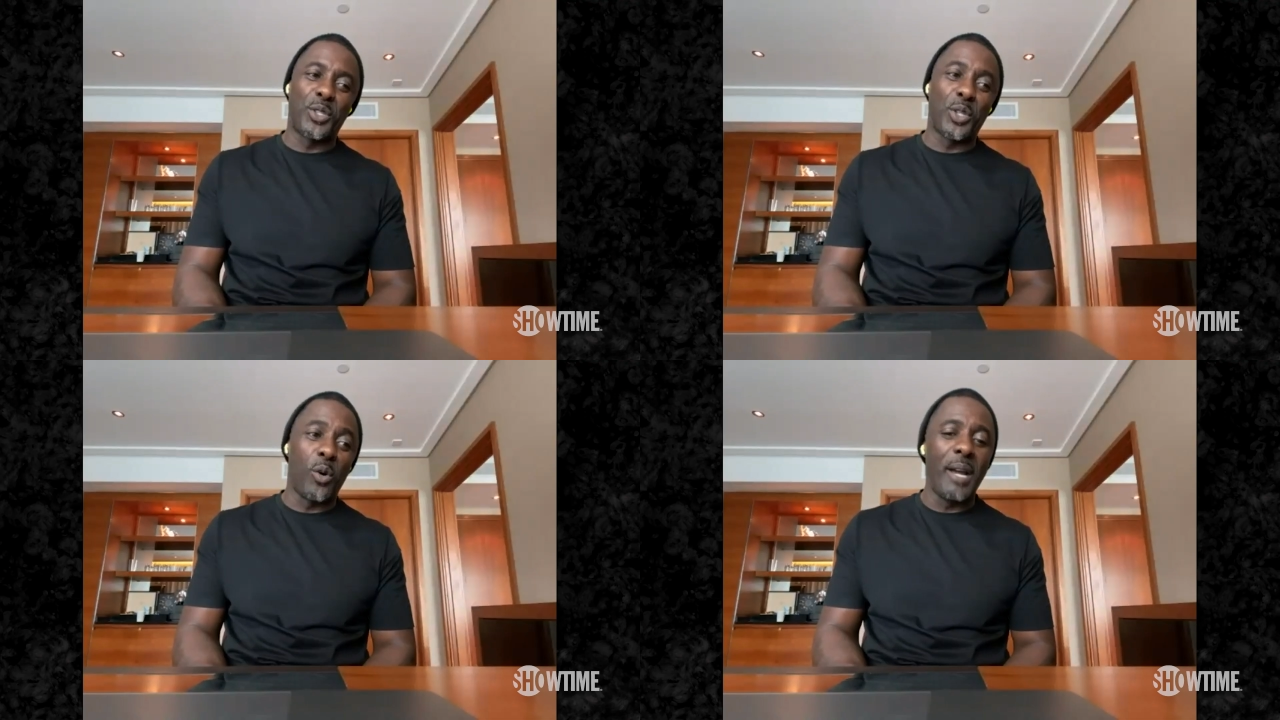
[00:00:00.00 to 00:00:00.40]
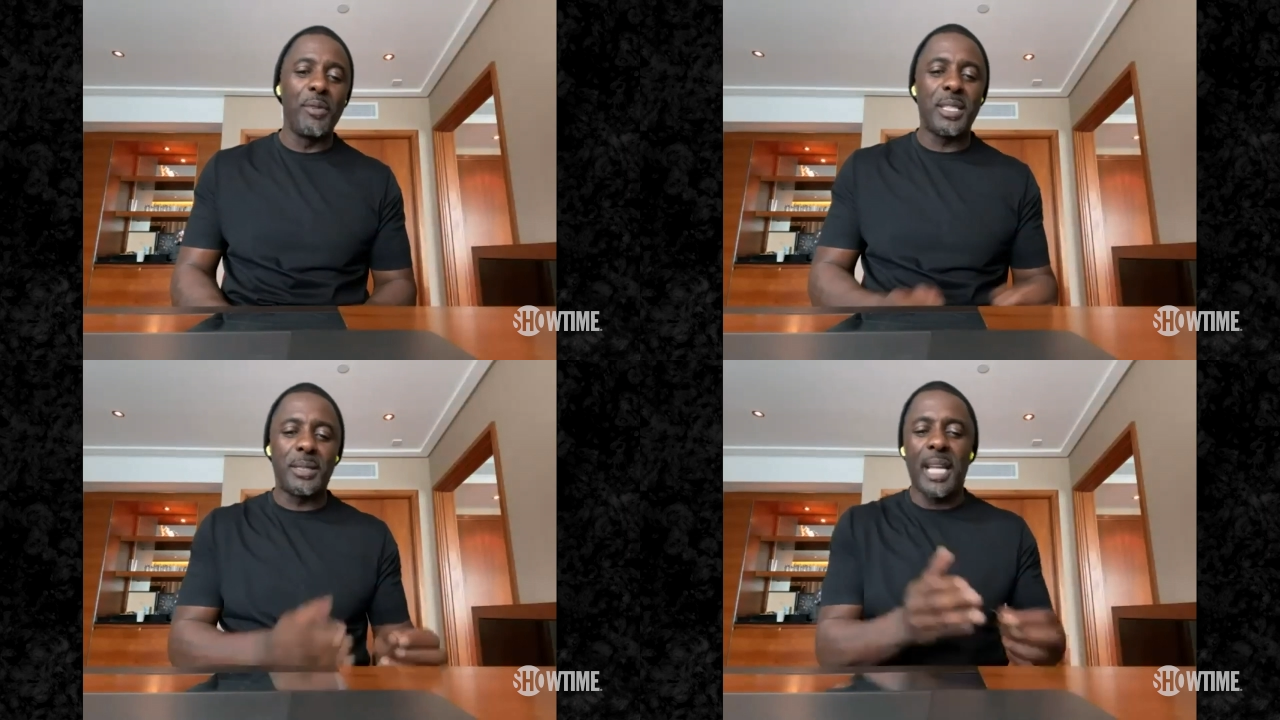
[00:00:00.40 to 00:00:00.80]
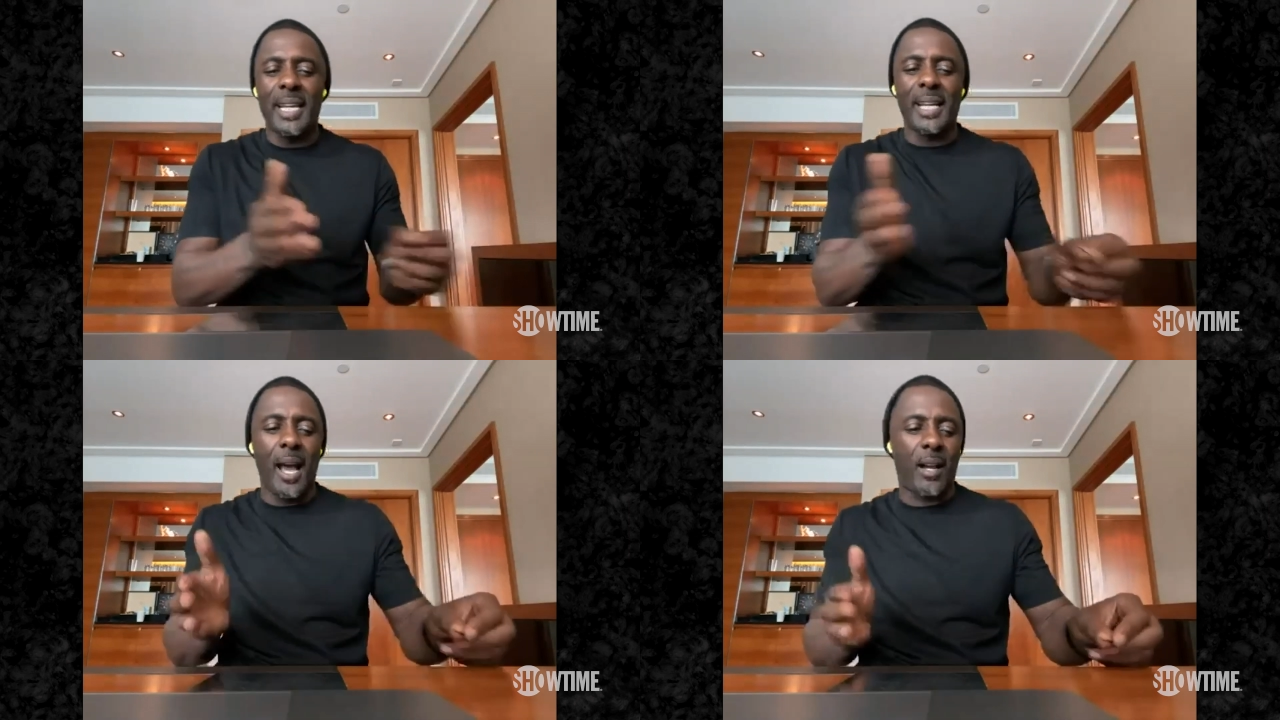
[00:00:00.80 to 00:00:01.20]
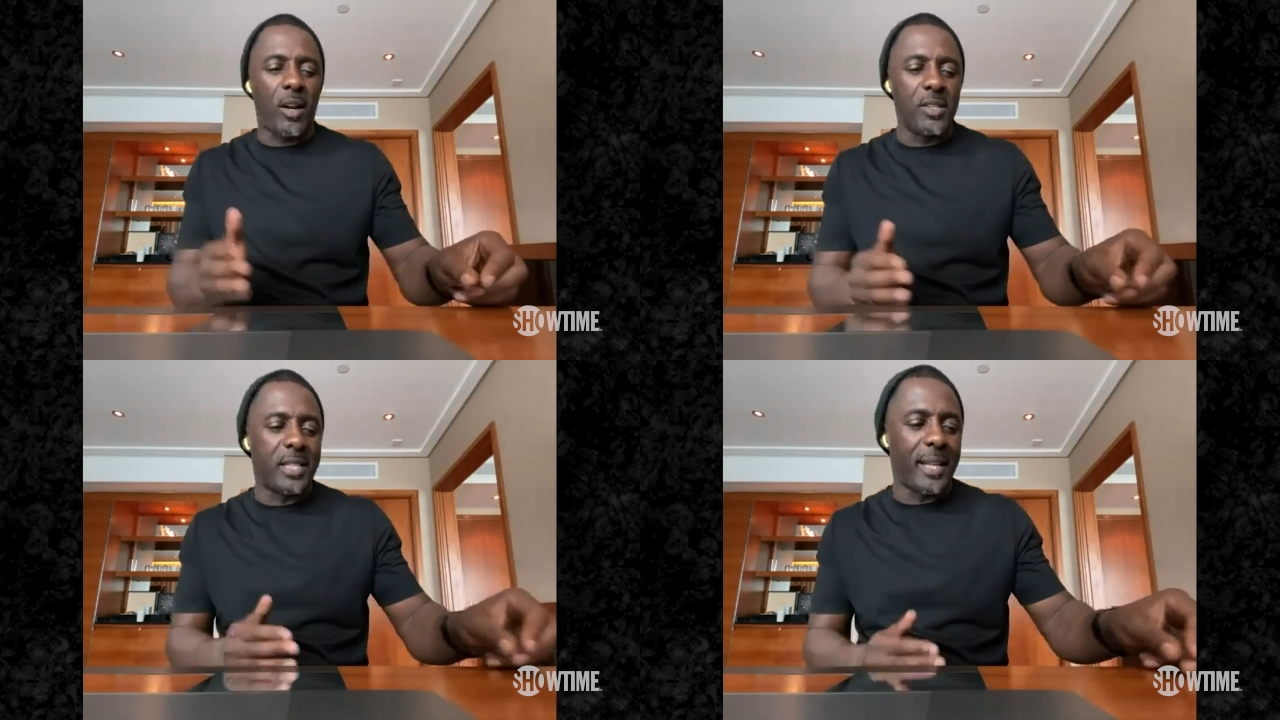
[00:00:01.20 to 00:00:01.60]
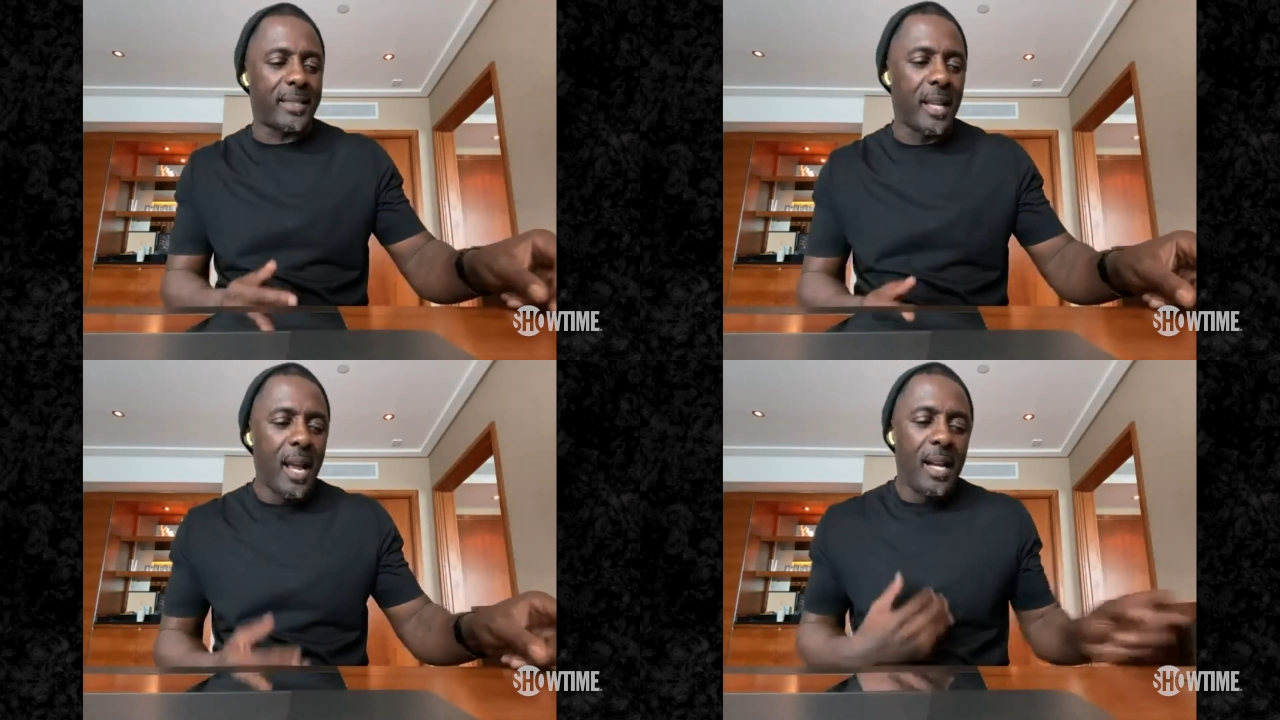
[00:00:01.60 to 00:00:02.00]
It was taken out of context.
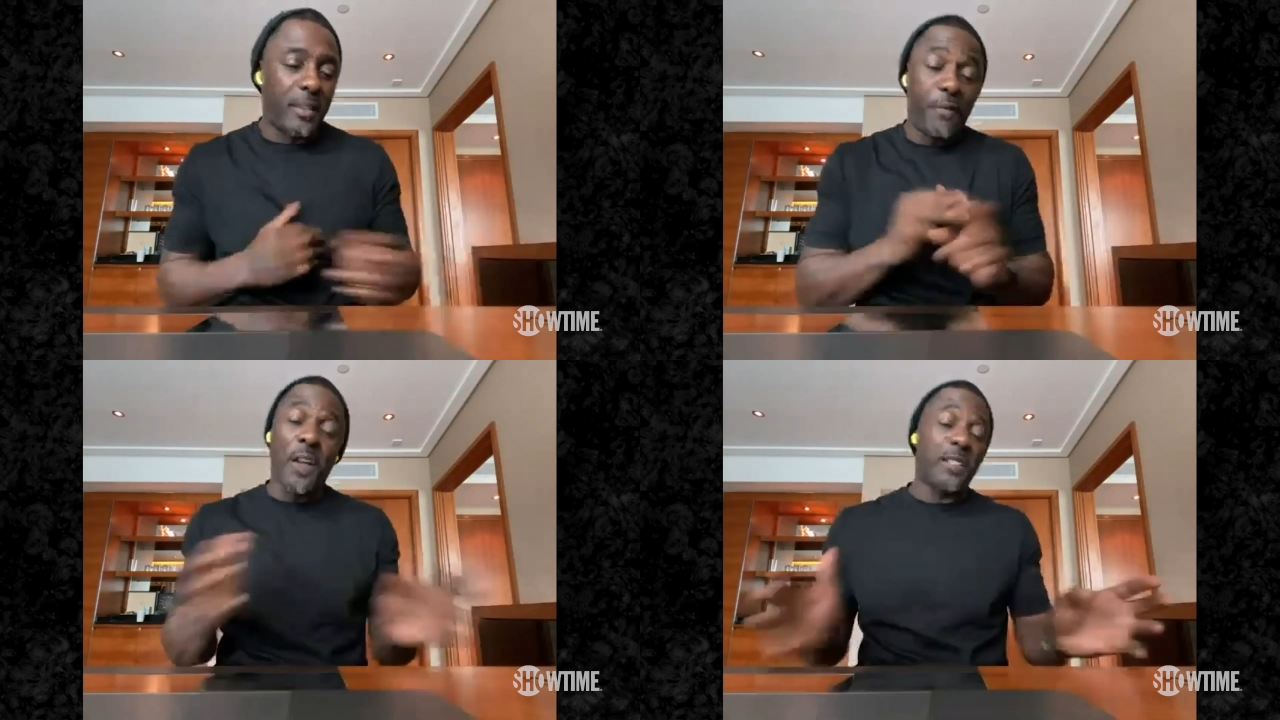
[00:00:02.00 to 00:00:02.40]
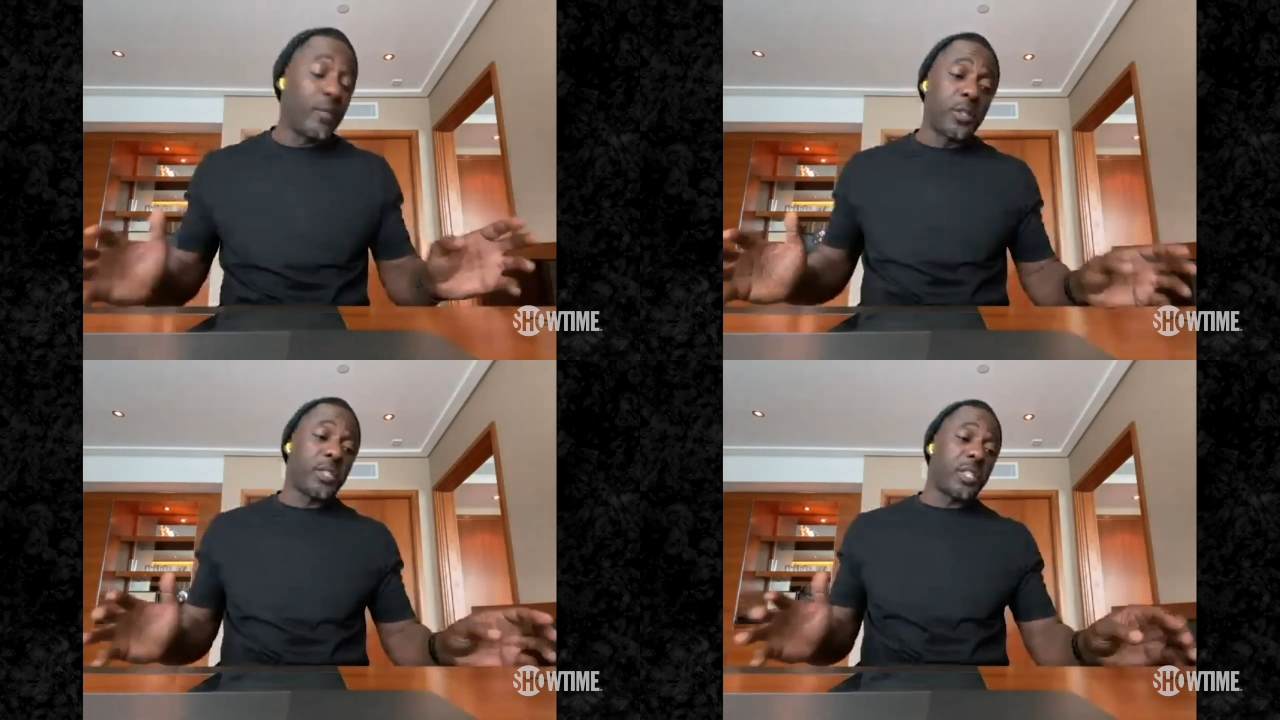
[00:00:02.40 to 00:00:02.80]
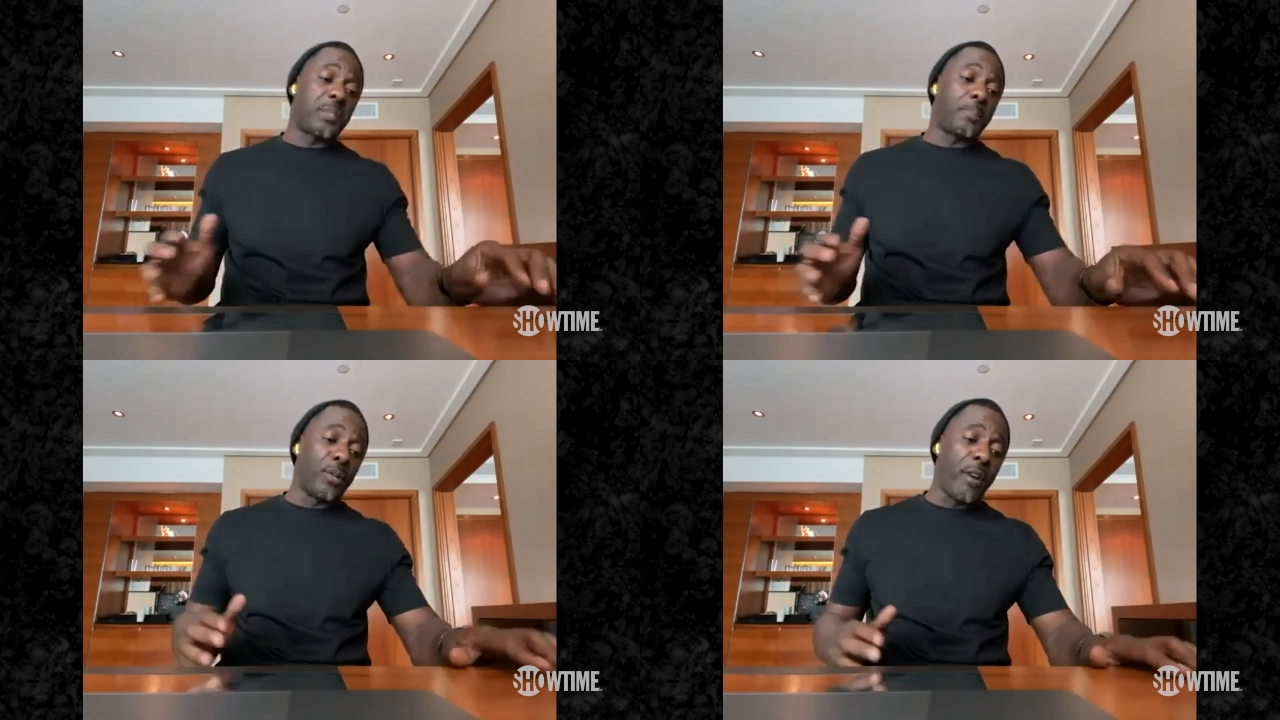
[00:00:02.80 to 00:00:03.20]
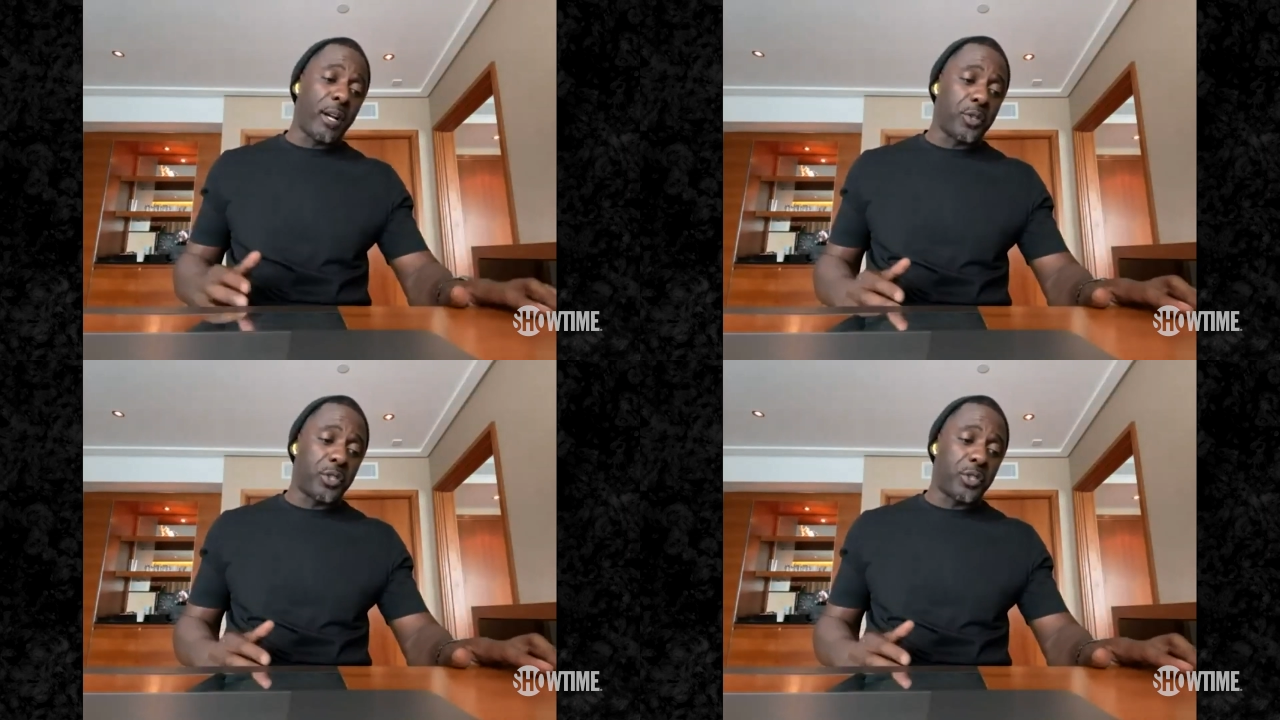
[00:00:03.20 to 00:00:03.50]
Listen, first of all, just to put the record straight,